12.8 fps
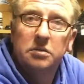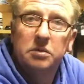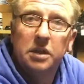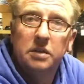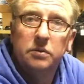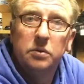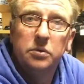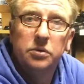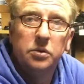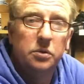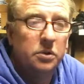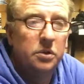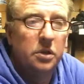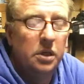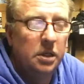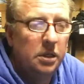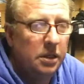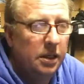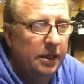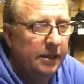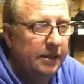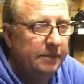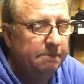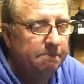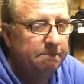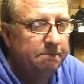Revo sorted.
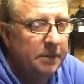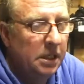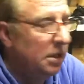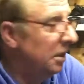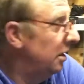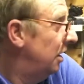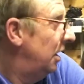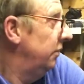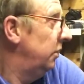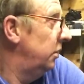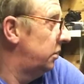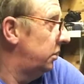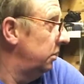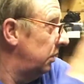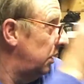I've also